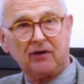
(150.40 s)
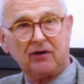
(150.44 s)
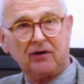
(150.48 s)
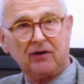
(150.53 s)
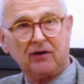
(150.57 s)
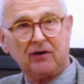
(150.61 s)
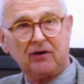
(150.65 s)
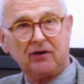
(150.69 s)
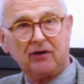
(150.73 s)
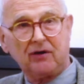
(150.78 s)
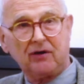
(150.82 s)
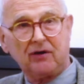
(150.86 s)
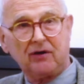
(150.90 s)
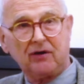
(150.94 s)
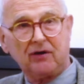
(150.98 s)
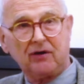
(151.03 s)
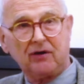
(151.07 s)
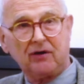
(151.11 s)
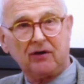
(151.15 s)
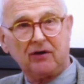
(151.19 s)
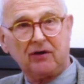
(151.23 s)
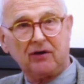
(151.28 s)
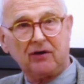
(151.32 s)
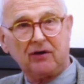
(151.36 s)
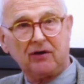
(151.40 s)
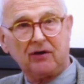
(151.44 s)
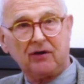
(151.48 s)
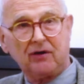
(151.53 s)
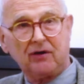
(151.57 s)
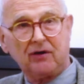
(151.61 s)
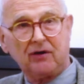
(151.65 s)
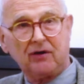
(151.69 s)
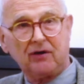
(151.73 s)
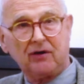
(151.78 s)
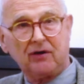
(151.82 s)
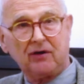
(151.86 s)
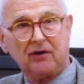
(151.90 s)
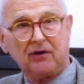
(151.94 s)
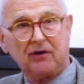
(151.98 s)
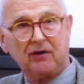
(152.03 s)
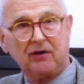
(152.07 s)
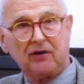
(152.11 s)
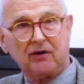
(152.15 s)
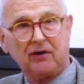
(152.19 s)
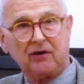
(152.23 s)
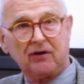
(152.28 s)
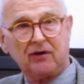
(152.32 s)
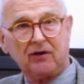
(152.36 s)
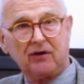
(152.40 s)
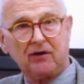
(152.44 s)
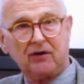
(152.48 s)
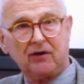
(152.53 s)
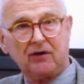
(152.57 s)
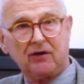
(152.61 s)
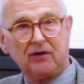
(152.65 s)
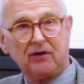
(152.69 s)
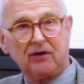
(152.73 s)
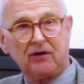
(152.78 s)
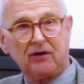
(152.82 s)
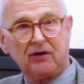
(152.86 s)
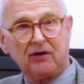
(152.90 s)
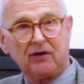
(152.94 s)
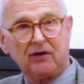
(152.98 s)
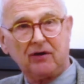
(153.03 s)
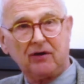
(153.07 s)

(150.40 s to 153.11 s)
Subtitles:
[no speech]